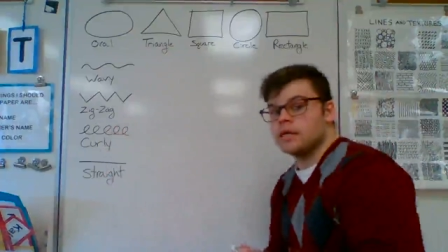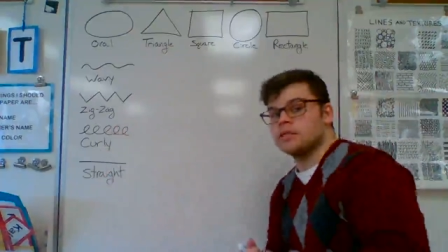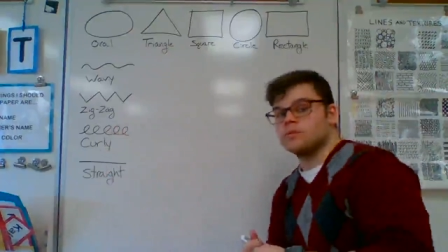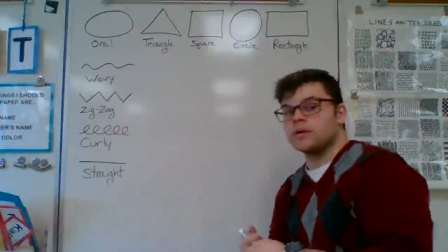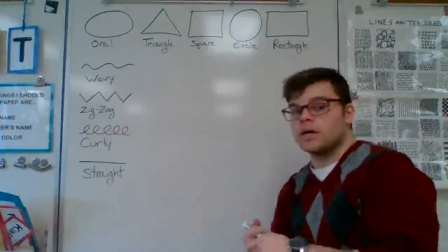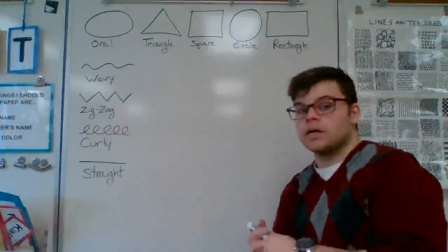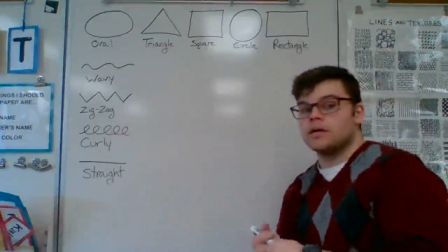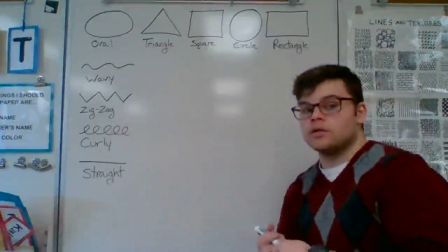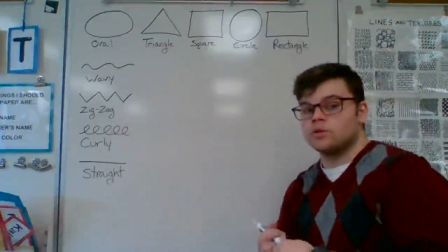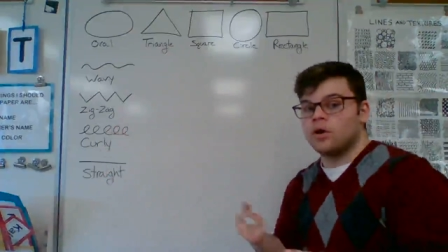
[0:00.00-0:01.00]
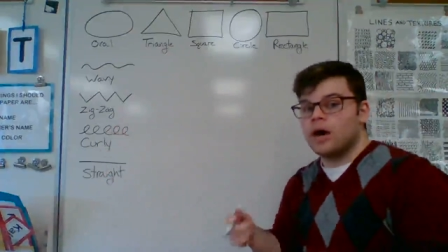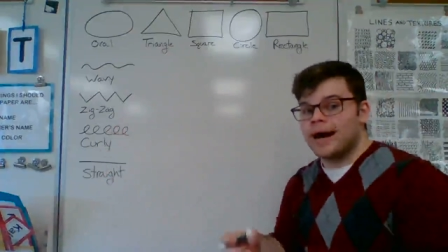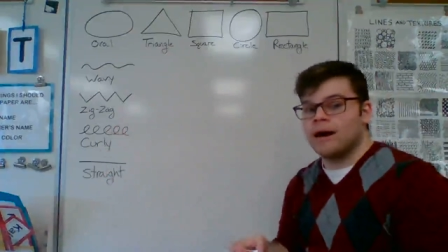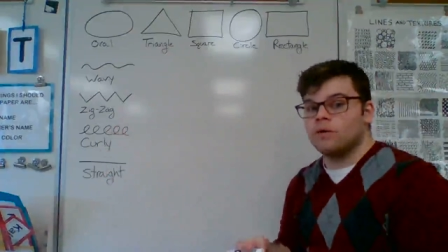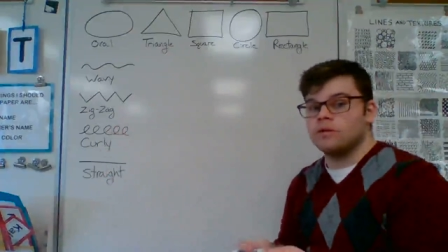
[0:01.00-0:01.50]
What we're going to do
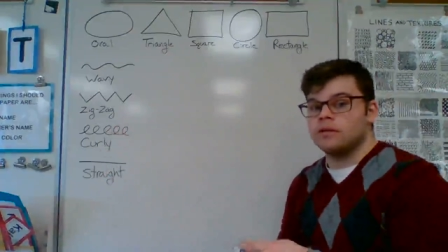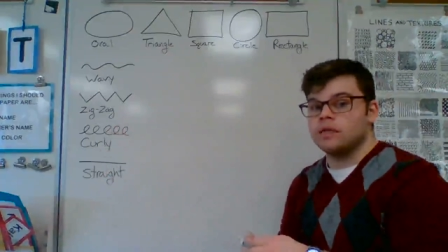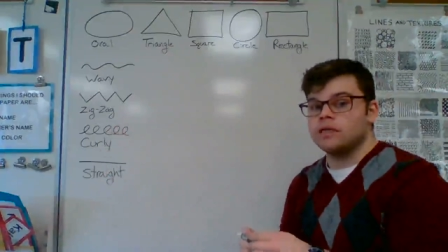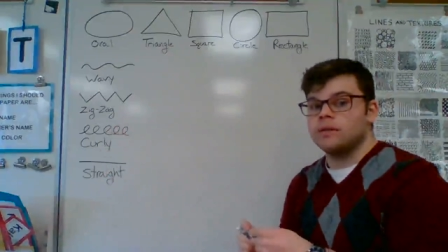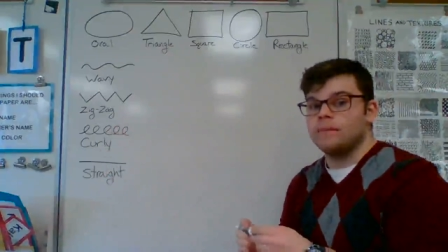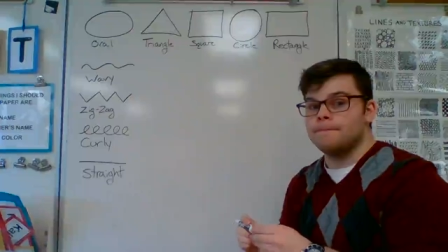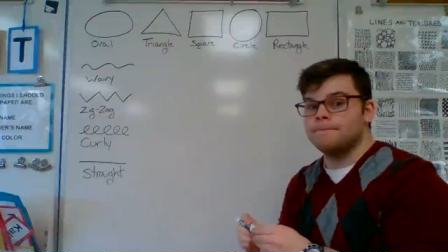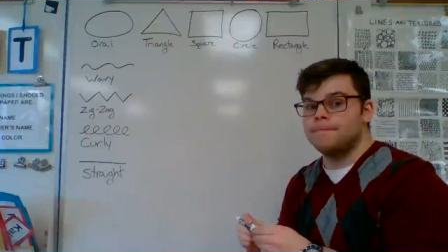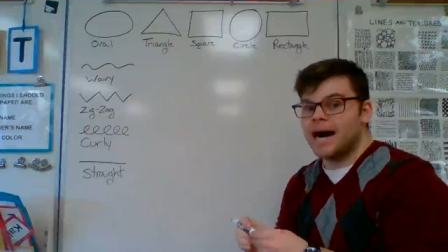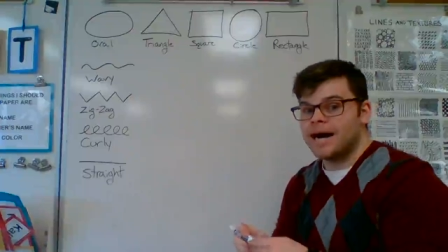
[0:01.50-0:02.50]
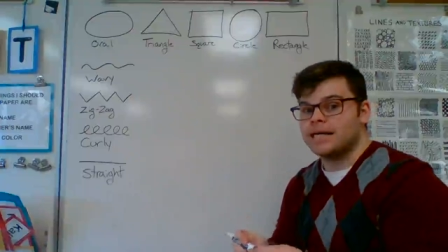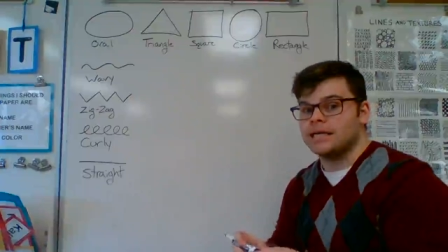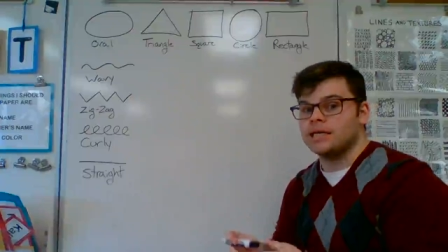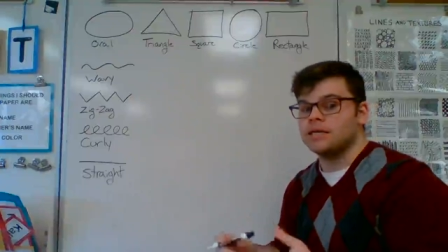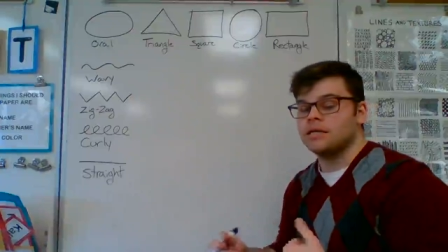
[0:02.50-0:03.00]
is we're going to draw out the